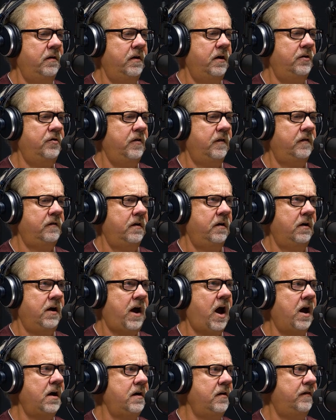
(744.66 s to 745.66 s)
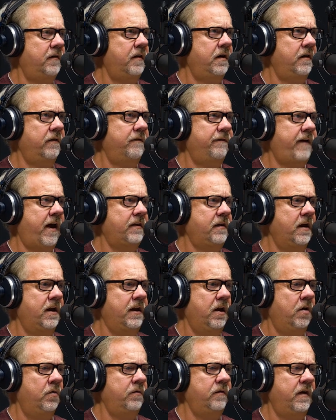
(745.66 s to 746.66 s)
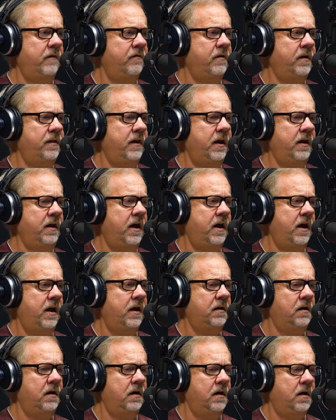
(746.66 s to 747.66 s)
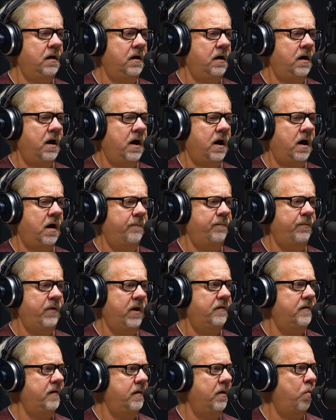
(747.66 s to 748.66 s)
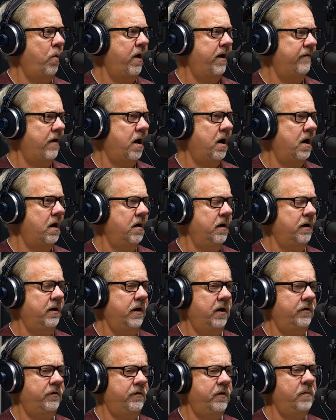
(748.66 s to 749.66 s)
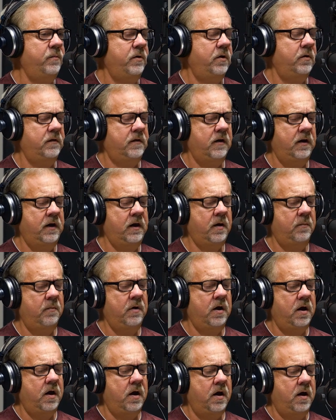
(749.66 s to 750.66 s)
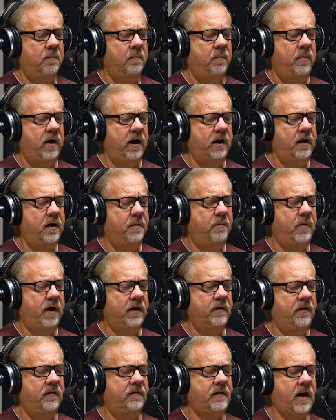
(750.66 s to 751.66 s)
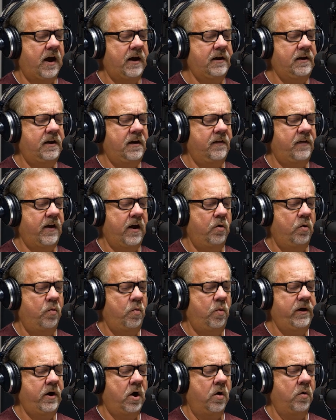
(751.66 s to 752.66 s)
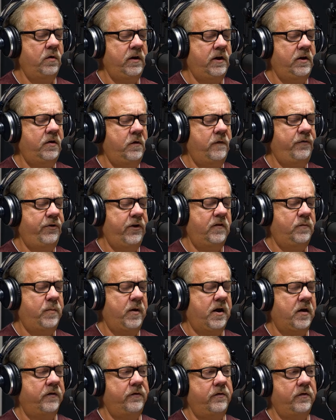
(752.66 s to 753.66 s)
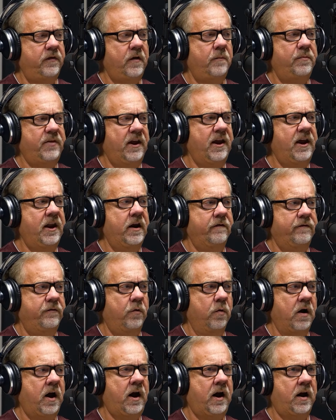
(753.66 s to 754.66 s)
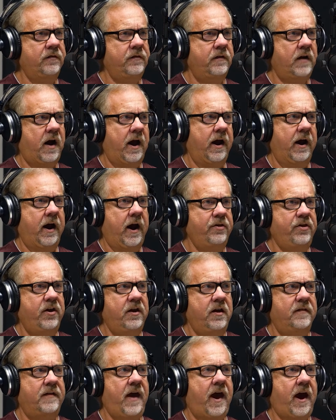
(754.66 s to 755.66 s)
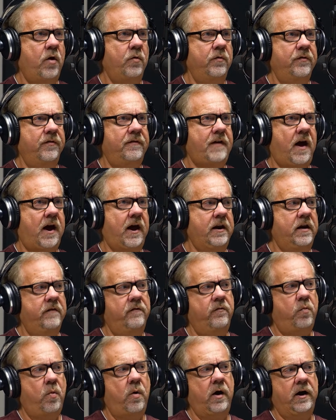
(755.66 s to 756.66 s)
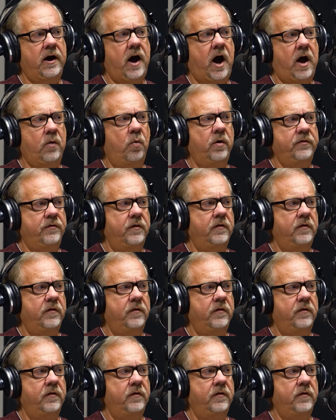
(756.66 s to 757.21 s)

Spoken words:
just cognizant of the fact that he owns everything, and it's a way of honor and tribute to him. But this idea that we only do things because there's something in it for us, I think is outside of what God wants